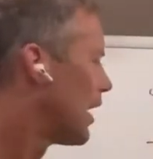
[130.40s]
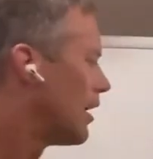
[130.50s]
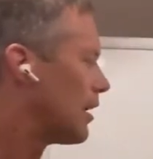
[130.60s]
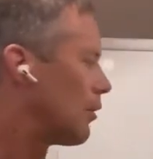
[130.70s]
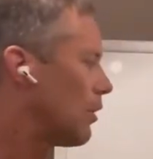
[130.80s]

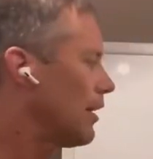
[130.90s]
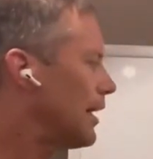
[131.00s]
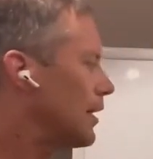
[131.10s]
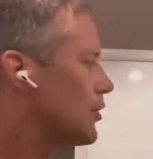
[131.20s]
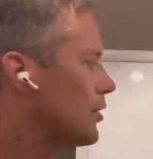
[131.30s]
Now, one of
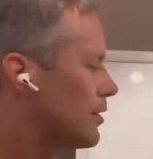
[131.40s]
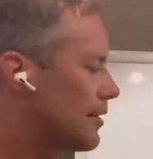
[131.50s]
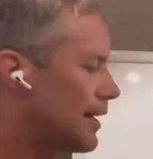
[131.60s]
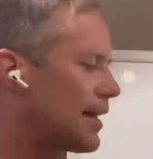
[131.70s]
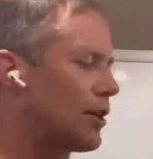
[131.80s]
the issues
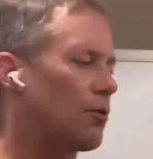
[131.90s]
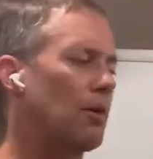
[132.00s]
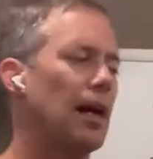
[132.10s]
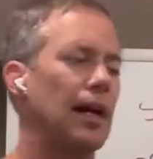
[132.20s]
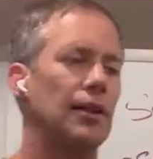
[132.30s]
that can
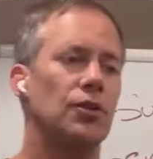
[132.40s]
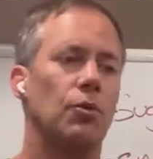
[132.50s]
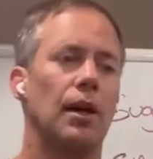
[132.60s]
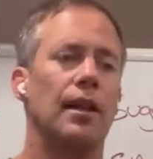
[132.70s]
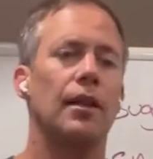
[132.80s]
arise
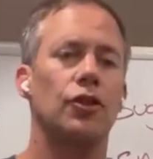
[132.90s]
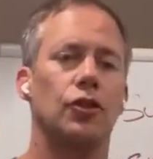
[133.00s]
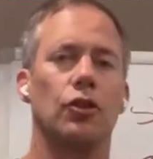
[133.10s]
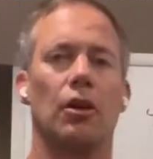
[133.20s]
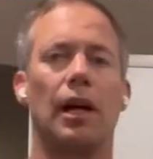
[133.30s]
with
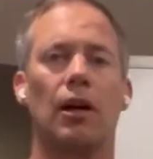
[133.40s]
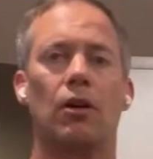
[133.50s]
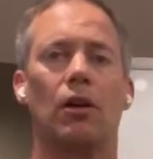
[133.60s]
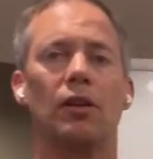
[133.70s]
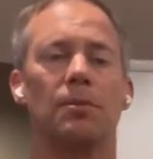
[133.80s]
sugar
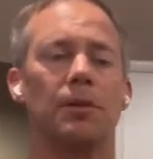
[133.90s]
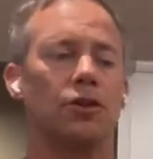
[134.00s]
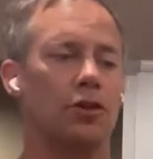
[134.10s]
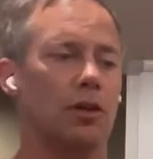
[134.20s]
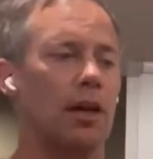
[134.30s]
alcohols, because
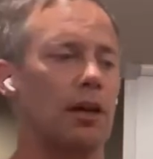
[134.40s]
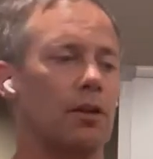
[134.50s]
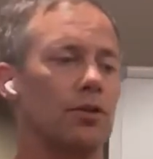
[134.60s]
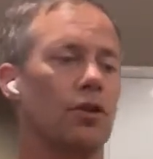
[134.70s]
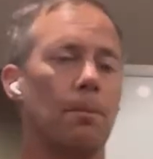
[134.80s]
sugar
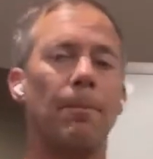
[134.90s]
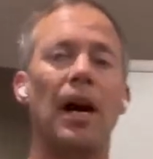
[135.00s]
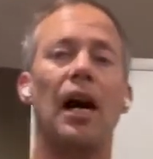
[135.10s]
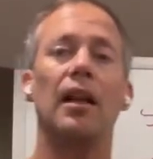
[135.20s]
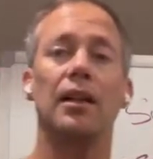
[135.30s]
alcohols are
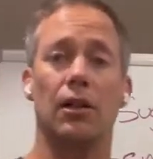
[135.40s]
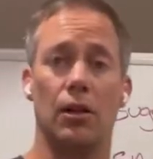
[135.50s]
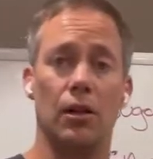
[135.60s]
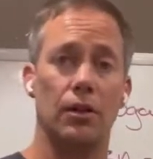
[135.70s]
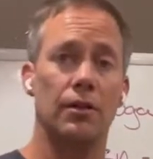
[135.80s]

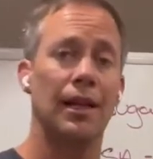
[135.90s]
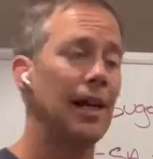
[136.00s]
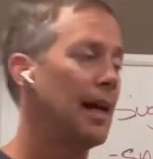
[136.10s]
polyols,